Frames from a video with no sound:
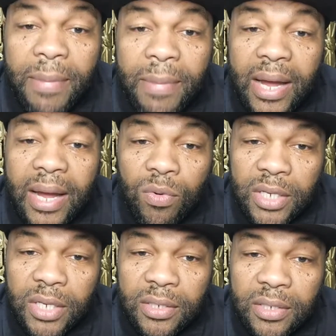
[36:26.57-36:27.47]
on this
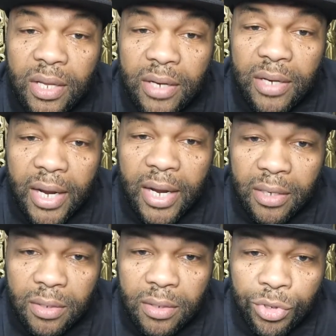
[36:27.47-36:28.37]
another day.
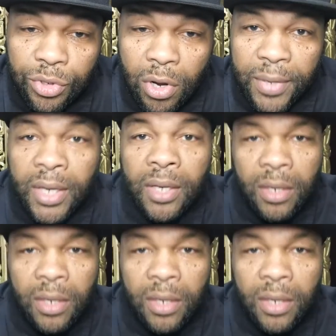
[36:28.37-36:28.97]
You know what I mean?